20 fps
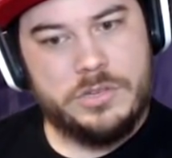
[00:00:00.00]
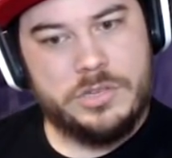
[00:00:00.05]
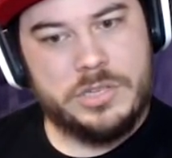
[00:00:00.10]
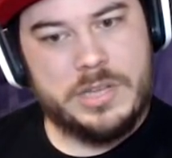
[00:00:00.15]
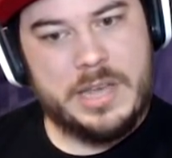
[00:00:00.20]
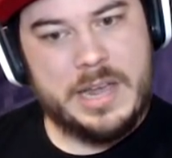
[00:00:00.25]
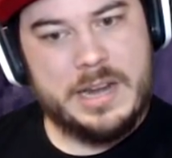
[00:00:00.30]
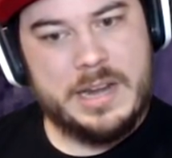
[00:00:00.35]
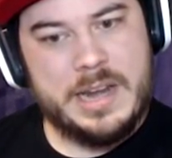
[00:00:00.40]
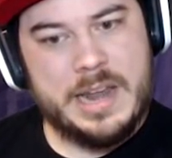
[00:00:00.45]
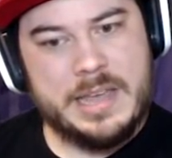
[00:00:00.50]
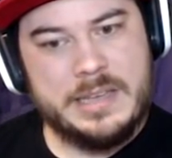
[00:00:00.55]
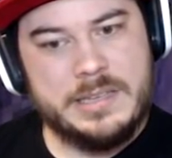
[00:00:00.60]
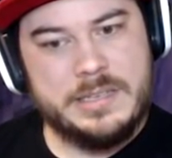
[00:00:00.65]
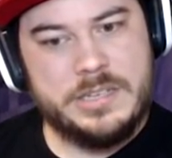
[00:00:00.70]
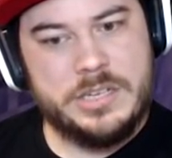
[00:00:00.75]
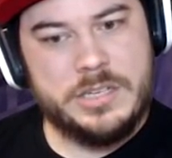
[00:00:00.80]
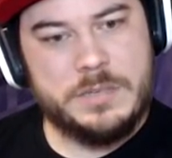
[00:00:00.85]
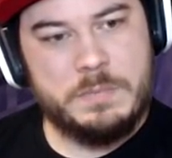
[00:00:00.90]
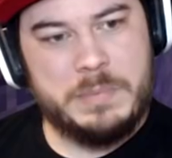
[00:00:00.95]
Just gotta
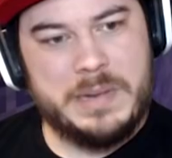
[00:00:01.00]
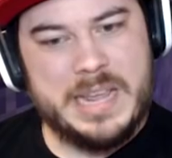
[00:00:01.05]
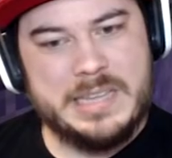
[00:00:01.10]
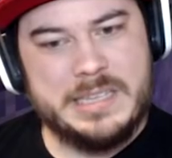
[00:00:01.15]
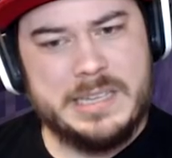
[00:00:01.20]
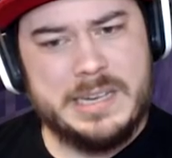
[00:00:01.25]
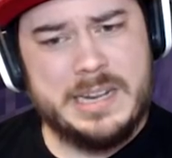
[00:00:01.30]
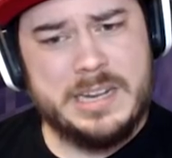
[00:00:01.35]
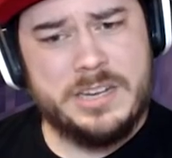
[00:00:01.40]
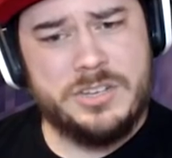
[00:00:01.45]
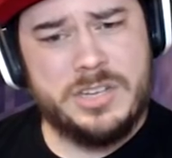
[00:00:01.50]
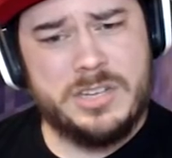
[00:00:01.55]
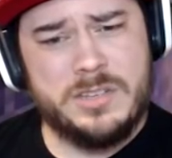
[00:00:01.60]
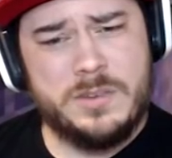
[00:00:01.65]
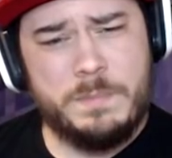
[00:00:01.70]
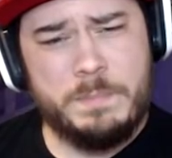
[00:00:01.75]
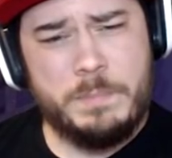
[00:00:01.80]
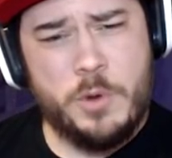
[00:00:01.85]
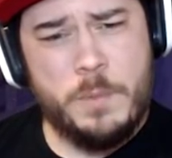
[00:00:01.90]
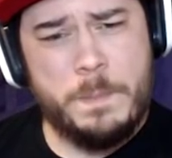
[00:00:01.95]
nice, just place it in,
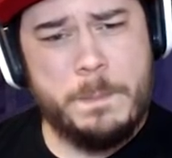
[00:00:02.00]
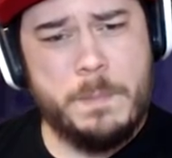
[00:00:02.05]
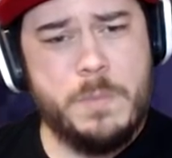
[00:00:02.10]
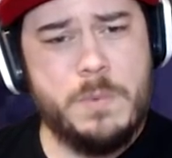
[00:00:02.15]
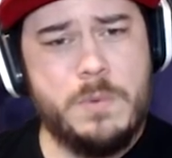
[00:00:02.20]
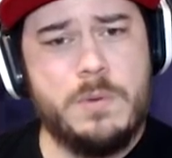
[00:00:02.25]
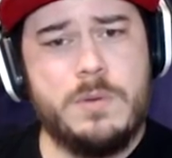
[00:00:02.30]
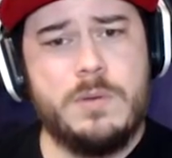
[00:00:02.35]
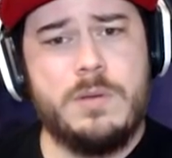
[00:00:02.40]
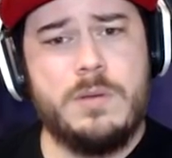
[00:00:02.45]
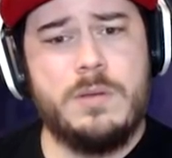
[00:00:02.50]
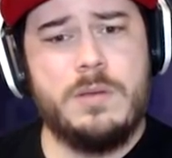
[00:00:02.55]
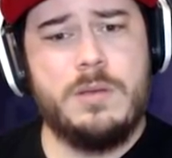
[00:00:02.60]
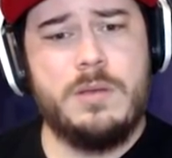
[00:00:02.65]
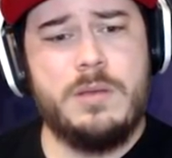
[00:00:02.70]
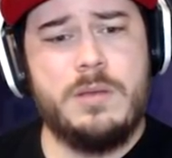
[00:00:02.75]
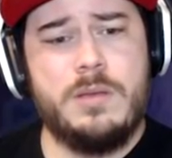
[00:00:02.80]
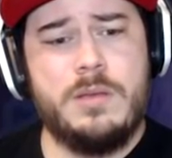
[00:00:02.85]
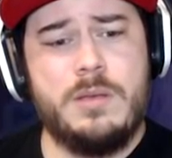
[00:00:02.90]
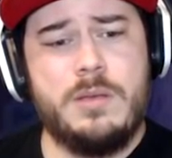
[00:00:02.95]
just
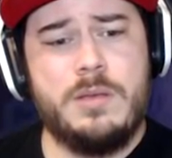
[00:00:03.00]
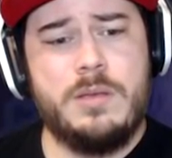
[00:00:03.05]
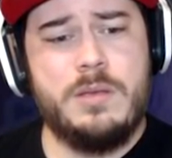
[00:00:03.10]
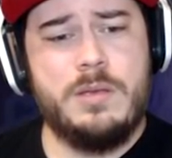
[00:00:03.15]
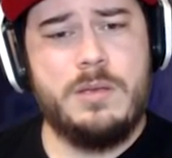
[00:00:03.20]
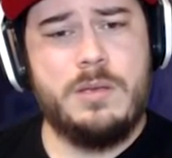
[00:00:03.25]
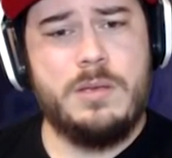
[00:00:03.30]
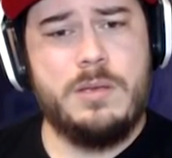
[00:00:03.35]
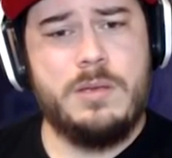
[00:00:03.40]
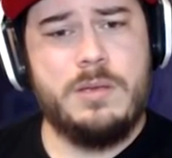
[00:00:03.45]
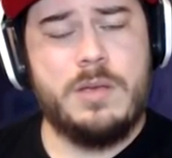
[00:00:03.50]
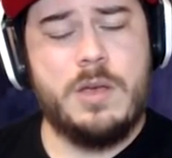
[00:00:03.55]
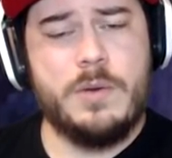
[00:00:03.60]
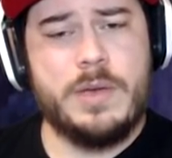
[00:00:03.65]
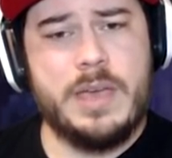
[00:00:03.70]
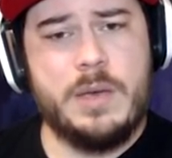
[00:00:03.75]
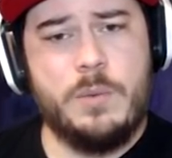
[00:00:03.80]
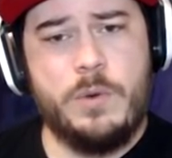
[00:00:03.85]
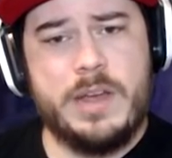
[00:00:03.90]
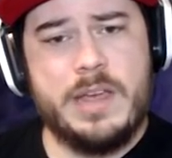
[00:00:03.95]
boop.
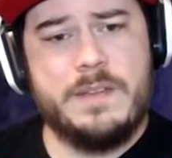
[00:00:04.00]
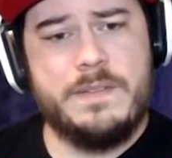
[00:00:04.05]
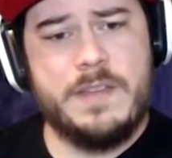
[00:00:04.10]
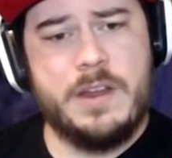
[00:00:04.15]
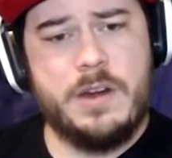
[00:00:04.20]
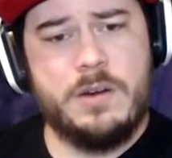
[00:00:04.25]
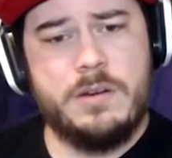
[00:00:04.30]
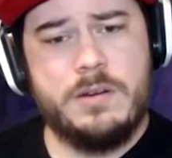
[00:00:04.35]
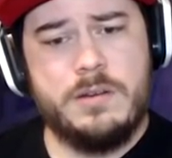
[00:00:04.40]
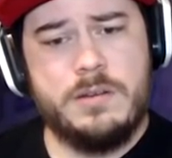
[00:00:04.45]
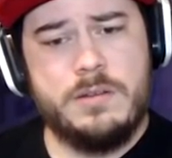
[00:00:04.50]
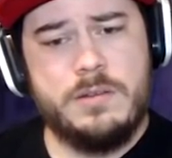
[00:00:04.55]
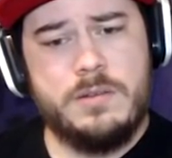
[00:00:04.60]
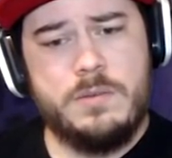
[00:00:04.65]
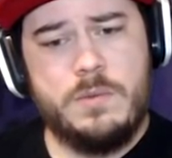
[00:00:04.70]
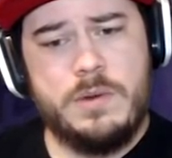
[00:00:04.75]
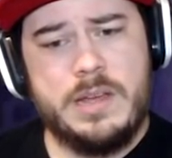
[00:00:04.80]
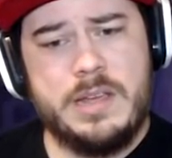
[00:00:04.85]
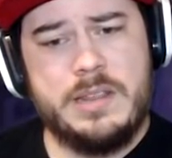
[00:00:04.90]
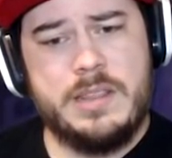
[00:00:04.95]
Okay, we're getting there.
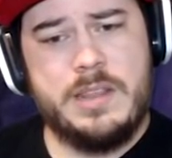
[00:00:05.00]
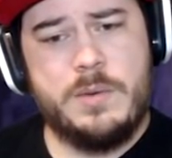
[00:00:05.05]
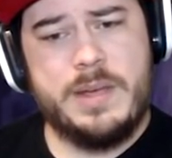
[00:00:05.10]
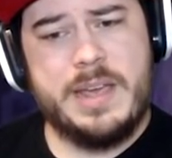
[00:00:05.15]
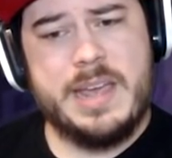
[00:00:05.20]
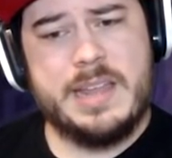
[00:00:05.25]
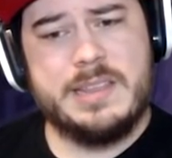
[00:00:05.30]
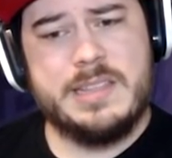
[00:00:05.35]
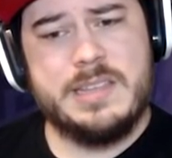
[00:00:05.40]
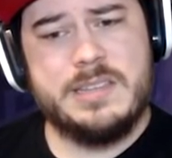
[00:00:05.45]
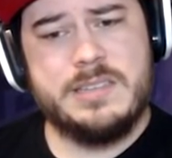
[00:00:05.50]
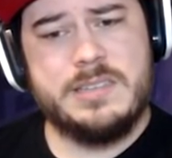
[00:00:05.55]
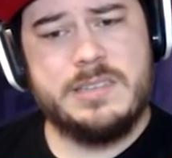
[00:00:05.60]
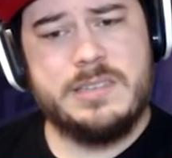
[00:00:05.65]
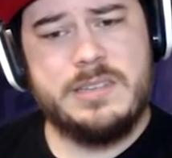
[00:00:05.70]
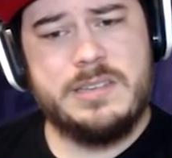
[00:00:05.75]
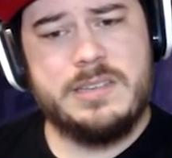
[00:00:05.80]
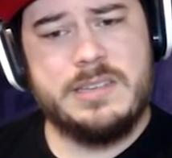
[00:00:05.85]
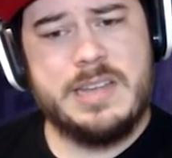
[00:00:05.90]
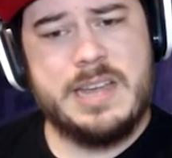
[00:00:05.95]
We're getting there, I got
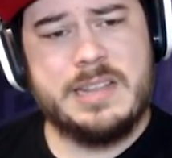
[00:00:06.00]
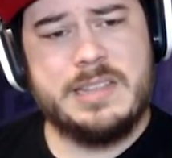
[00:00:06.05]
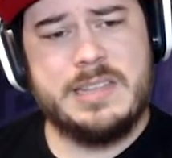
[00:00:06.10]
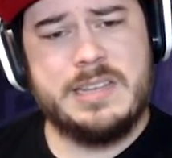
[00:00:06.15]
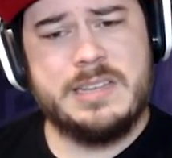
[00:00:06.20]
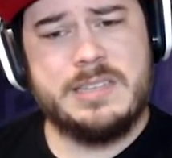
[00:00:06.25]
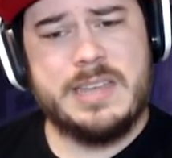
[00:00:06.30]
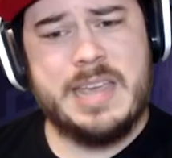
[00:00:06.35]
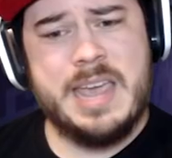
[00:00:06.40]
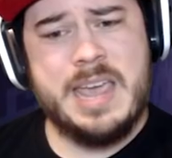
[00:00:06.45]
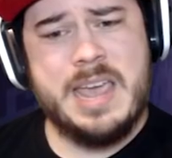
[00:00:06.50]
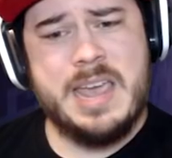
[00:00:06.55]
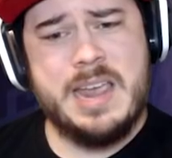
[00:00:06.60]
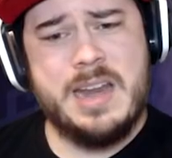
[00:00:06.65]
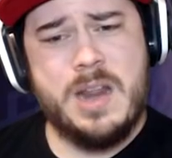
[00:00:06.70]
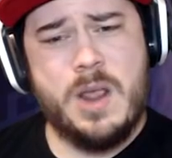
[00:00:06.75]
this, I got this, and.